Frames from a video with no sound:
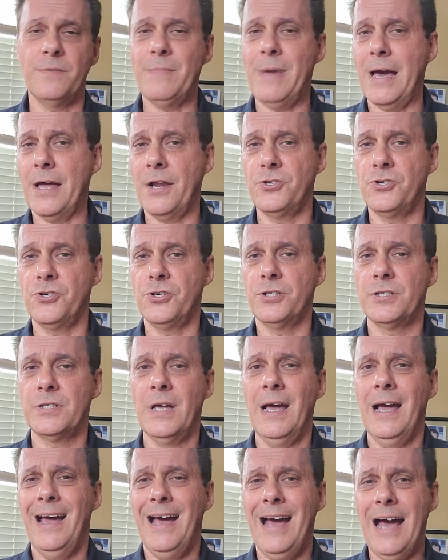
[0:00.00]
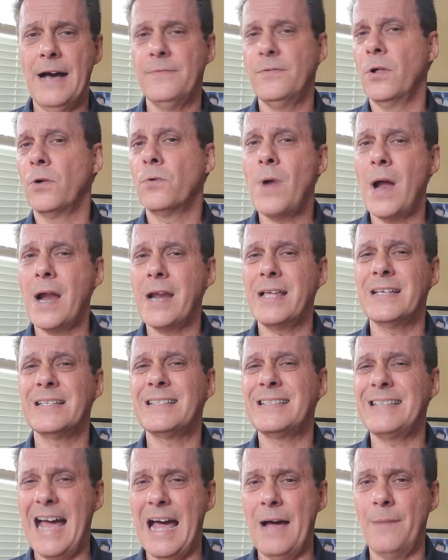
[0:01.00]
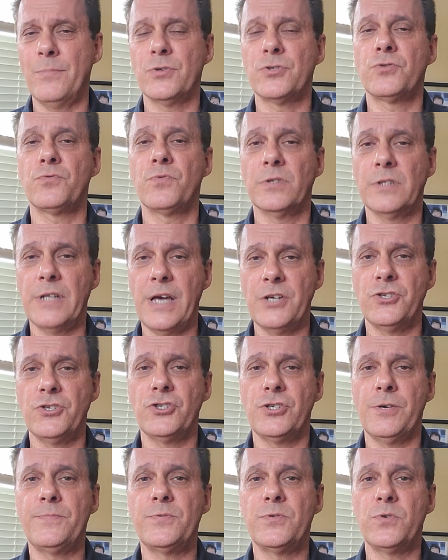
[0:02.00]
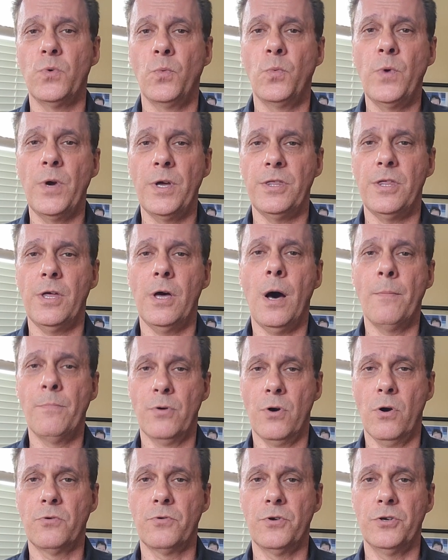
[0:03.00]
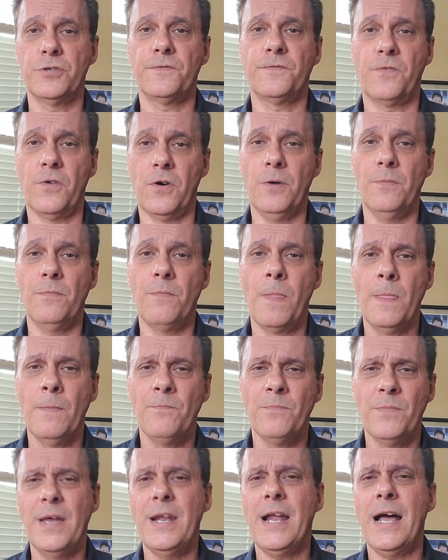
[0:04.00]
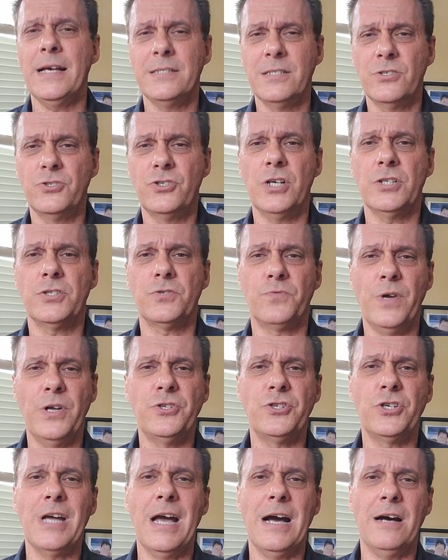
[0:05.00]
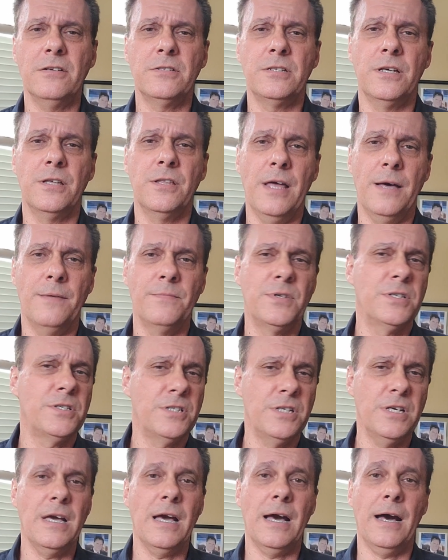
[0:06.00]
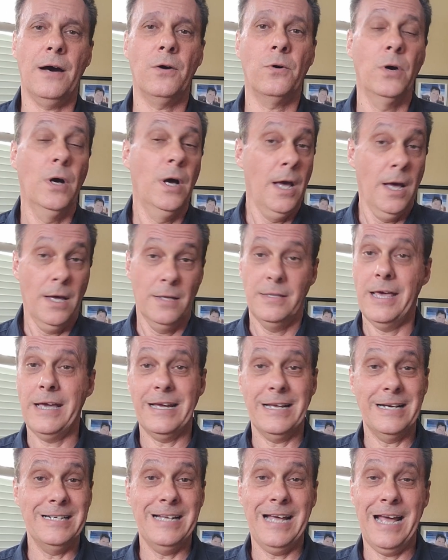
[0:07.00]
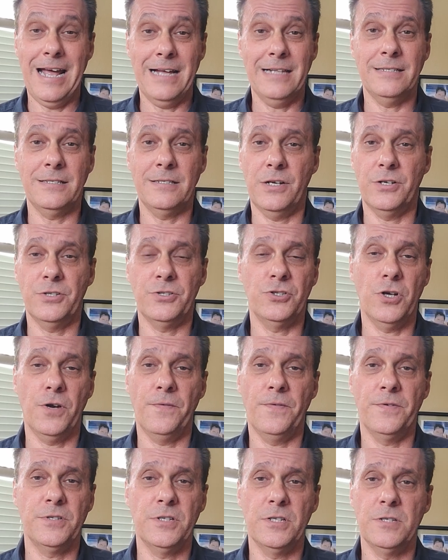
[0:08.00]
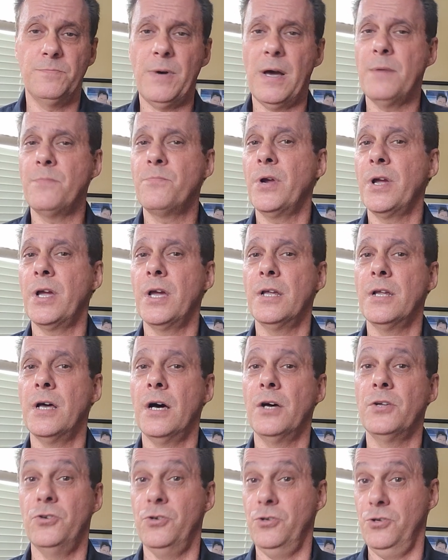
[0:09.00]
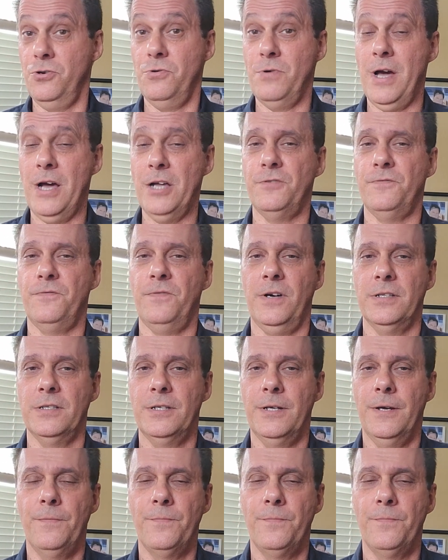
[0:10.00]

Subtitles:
and managers have already established relationships with a brokerage firm, and I suggest reaching out to them to see how they can enhance their services by bringing on your new hedge fund.